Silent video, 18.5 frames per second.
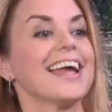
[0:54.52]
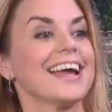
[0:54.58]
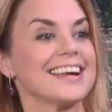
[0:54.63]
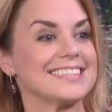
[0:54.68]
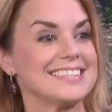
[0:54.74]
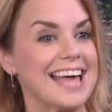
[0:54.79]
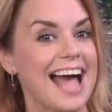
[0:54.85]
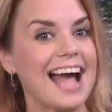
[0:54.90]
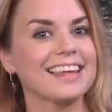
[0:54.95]

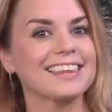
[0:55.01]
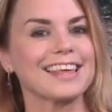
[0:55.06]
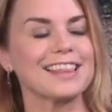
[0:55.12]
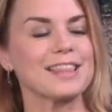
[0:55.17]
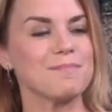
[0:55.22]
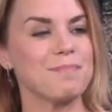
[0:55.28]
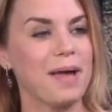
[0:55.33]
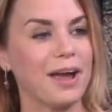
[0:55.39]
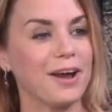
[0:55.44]
Exactly.
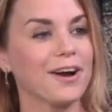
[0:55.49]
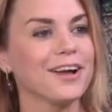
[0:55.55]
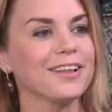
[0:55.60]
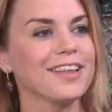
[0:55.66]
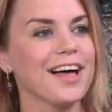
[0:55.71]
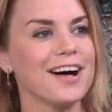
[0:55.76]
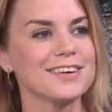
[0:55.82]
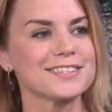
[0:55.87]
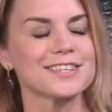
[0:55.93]
The
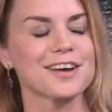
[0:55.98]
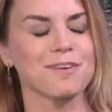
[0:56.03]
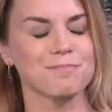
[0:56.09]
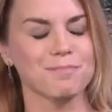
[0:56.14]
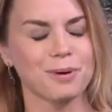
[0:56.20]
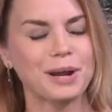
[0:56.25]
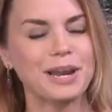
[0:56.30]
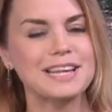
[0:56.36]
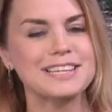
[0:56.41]
parallels are
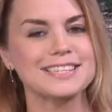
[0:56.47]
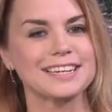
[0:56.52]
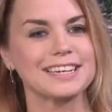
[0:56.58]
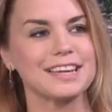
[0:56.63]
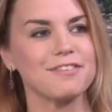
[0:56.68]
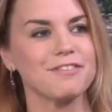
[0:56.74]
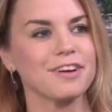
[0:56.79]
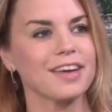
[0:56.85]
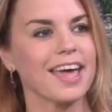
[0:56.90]
pretty
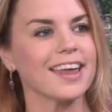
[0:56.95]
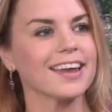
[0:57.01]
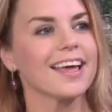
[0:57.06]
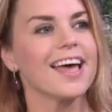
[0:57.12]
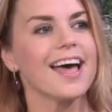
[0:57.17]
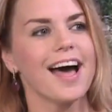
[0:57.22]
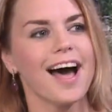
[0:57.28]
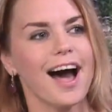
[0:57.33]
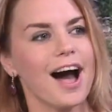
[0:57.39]
significant.
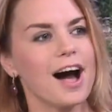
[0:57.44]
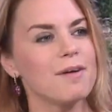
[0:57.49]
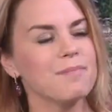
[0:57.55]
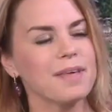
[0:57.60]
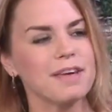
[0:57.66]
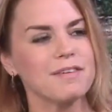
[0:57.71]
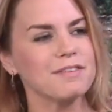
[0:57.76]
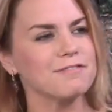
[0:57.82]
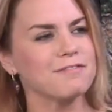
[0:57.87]

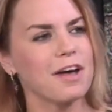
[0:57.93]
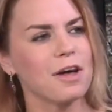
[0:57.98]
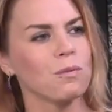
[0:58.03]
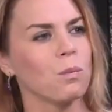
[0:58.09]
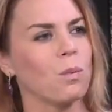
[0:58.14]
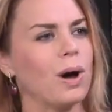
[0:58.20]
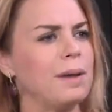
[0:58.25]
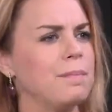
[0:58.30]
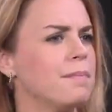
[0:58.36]
They even
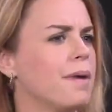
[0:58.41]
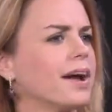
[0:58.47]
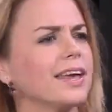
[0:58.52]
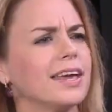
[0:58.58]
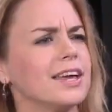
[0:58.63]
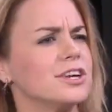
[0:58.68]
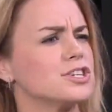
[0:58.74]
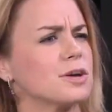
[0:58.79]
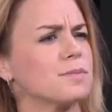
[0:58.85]
found one
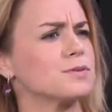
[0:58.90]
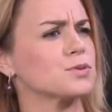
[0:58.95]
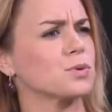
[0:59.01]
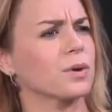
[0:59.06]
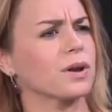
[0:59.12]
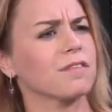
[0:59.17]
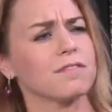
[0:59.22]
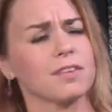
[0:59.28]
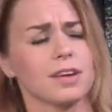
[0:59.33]
monkey chimp
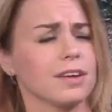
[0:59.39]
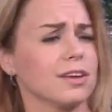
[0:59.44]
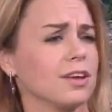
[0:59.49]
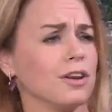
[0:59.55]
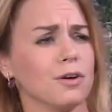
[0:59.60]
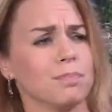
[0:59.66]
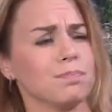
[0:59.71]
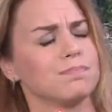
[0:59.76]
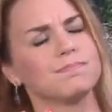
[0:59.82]
sort of, you
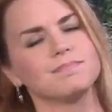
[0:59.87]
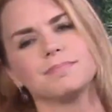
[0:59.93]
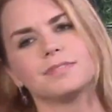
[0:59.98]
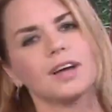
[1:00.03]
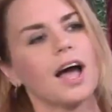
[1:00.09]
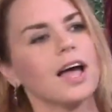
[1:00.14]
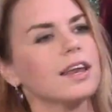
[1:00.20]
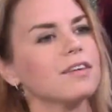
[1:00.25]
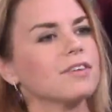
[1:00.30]
know,
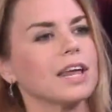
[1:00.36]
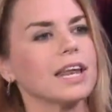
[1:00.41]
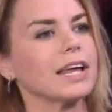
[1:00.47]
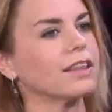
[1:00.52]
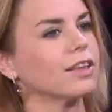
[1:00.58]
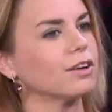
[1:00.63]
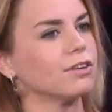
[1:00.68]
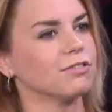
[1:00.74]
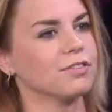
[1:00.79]
kind of getting
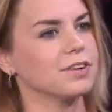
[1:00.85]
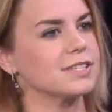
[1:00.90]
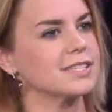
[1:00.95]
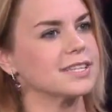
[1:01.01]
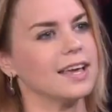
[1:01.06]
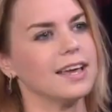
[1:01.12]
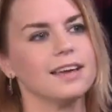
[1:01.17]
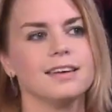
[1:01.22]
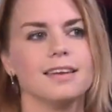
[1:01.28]
a little
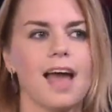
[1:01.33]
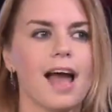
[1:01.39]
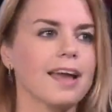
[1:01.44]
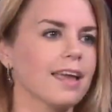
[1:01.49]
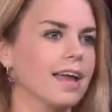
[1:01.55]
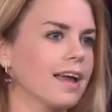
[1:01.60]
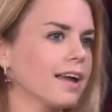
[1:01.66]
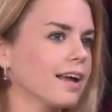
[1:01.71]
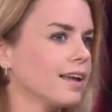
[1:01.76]
frisky,
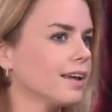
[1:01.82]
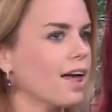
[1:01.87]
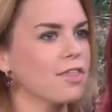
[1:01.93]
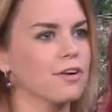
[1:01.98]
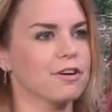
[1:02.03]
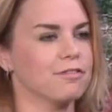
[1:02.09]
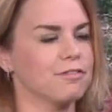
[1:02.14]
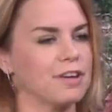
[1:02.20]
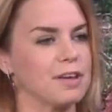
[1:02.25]
necking
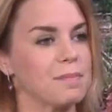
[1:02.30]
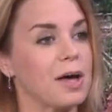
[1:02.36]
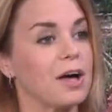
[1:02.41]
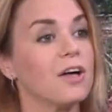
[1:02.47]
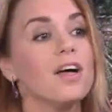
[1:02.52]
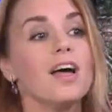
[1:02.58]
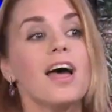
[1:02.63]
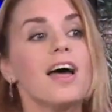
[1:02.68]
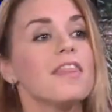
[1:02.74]
another
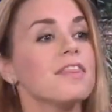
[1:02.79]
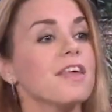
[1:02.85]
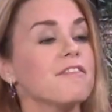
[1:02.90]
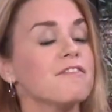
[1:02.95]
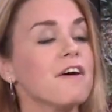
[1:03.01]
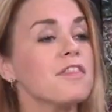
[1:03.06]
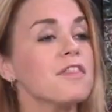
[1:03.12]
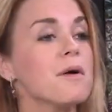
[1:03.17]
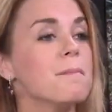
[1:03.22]
female. They
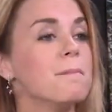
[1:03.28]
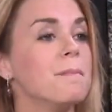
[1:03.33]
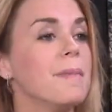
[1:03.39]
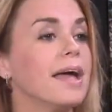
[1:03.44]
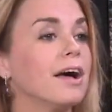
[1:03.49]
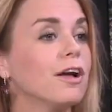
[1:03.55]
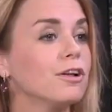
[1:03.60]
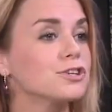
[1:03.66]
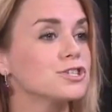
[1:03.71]
found that male